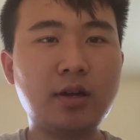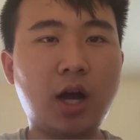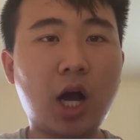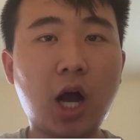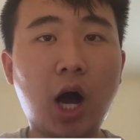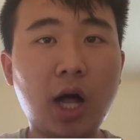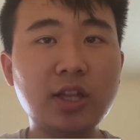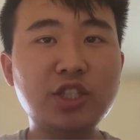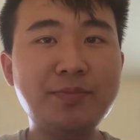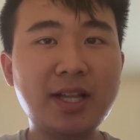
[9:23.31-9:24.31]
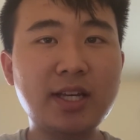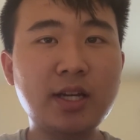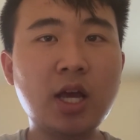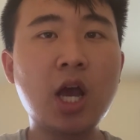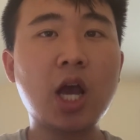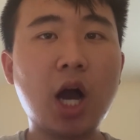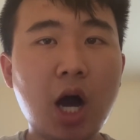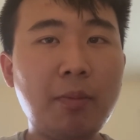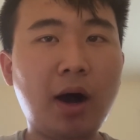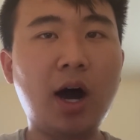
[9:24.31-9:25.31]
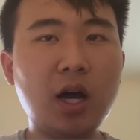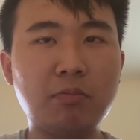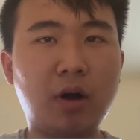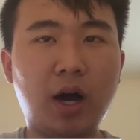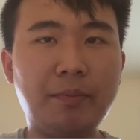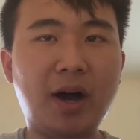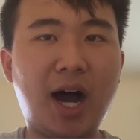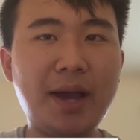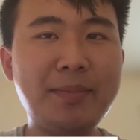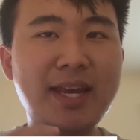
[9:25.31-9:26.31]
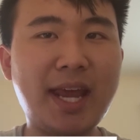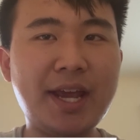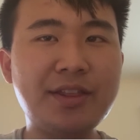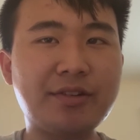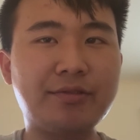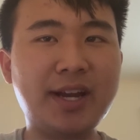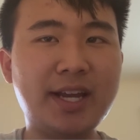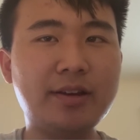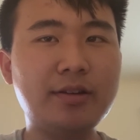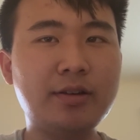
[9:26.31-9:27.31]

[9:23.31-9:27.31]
A college melon? Come on, Mom, I'm in 8th grade.